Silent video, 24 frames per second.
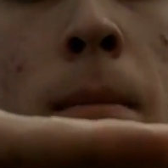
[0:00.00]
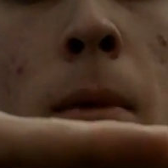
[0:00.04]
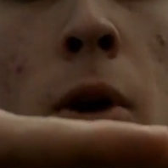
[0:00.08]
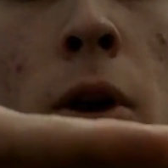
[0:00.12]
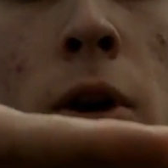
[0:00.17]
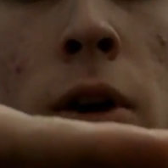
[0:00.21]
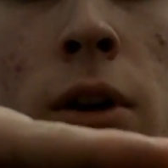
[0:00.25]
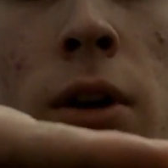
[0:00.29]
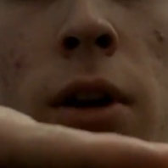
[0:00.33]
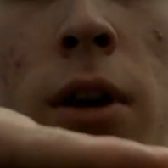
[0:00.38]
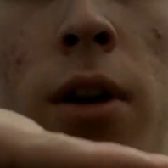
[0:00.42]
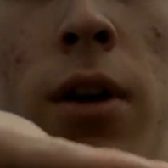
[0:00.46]

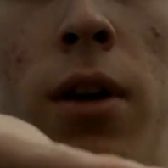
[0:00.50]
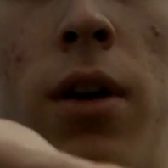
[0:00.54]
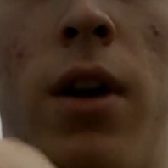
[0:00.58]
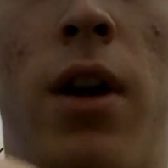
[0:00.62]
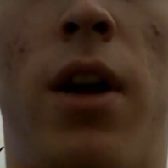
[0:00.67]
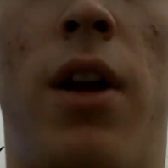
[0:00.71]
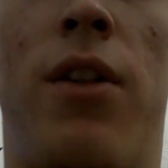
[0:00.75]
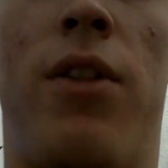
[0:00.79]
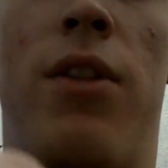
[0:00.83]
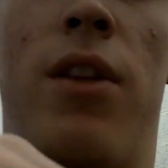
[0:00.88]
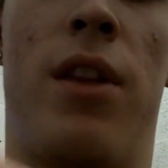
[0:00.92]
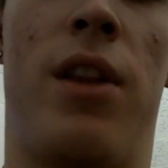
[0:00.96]
marker,
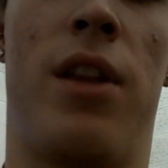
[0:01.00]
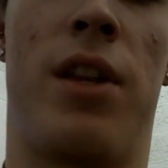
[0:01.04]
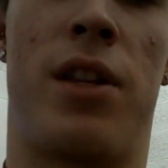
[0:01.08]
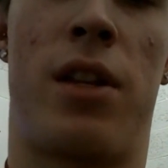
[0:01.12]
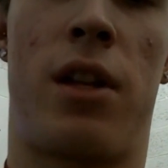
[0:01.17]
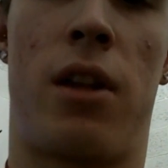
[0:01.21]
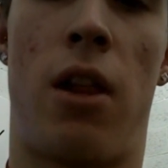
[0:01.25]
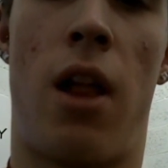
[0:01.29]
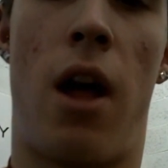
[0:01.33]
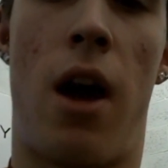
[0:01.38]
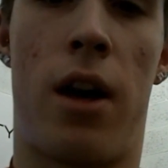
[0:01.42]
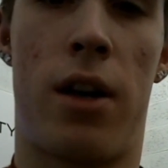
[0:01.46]
the
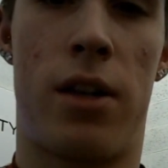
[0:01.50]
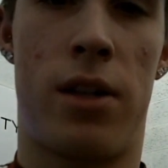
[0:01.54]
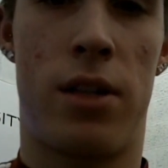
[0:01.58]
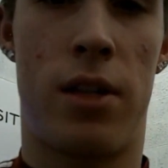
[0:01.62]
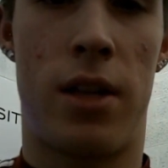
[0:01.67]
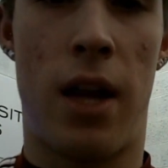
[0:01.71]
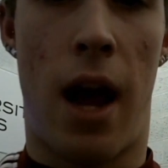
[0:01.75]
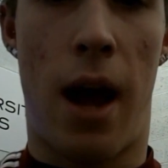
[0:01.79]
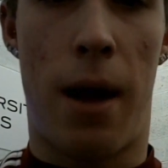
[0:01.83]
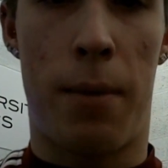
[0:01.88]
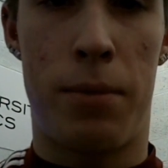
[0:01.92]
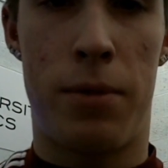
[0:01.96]
clock
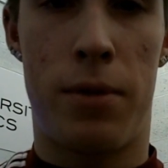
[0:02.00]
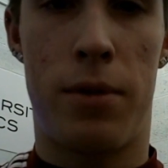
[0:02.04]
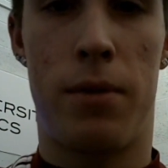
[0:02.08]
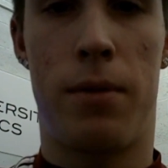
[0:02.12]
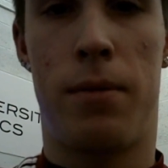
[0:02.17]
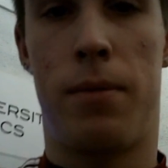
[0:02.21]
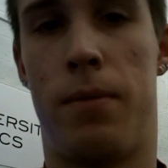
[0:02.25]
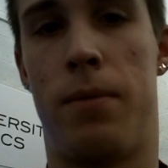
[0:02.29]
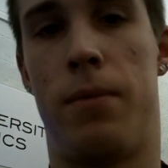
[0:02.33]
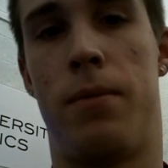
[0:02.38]
stops.